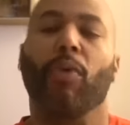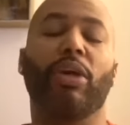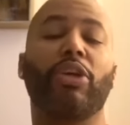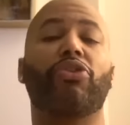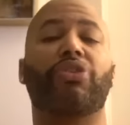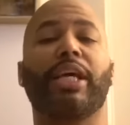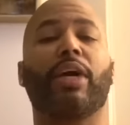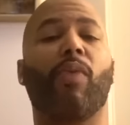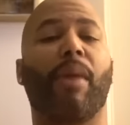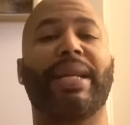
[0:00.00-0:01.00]
When you see a
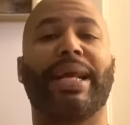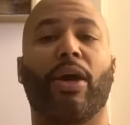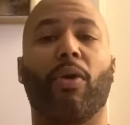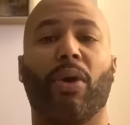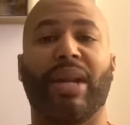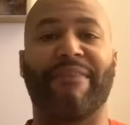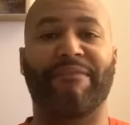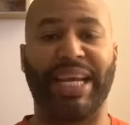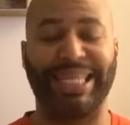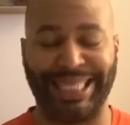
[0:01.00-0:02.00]
woman that don't want to
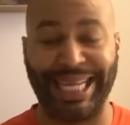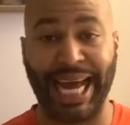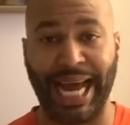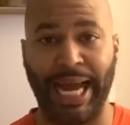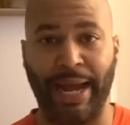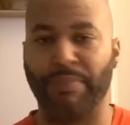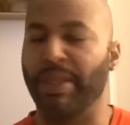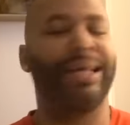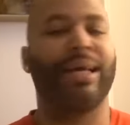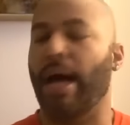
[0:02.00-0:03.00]
invest time,
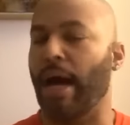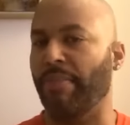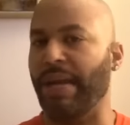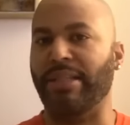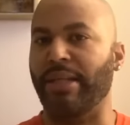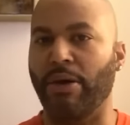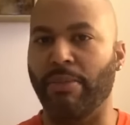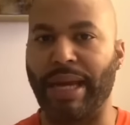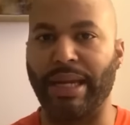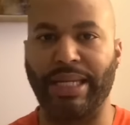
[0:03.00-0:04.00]
I'm not talking
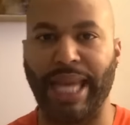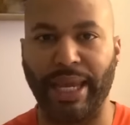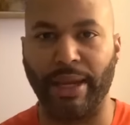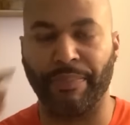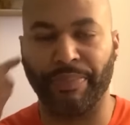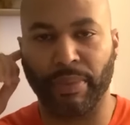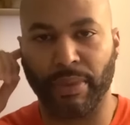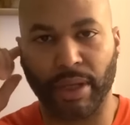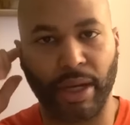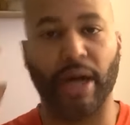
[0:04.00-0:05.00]
about a date,
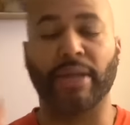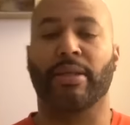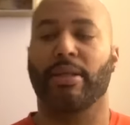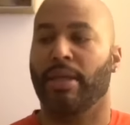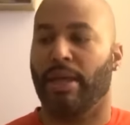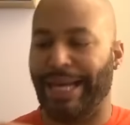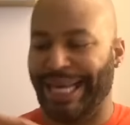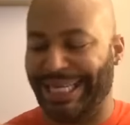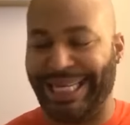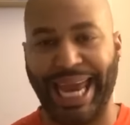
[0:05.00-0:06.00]
because
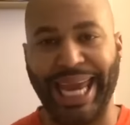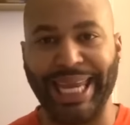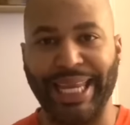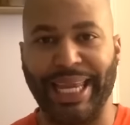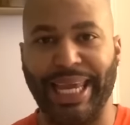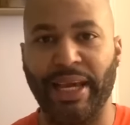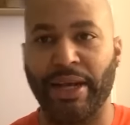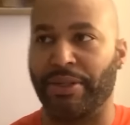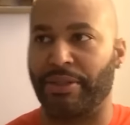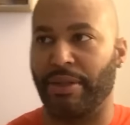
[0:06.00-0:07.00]
a date
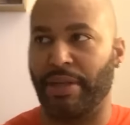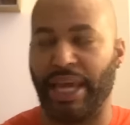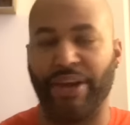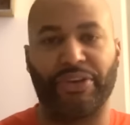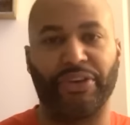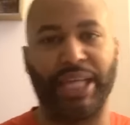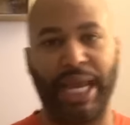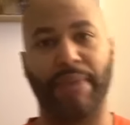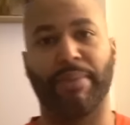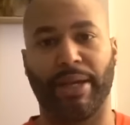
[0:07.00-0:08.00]
is
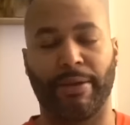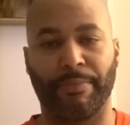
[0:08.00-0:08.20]
entertainment,